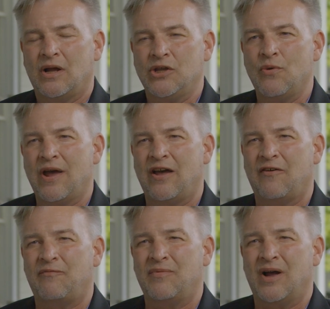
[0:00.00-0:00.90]
You
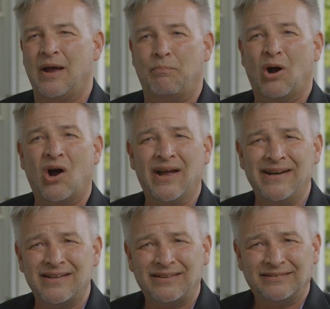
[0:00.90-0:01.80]
have a
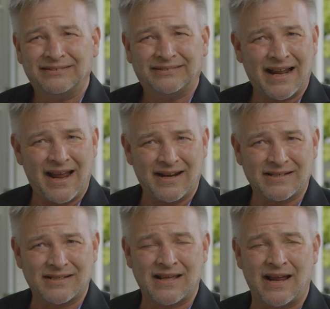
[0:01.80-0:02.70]
bond
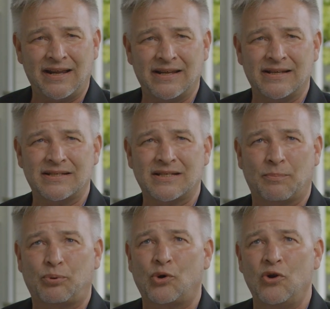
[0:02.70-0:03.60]
tax that is
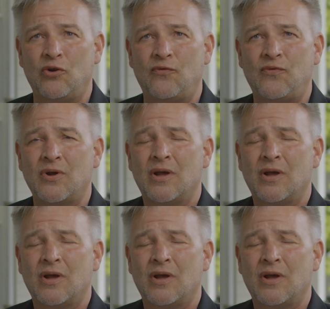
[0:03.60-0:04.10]
approved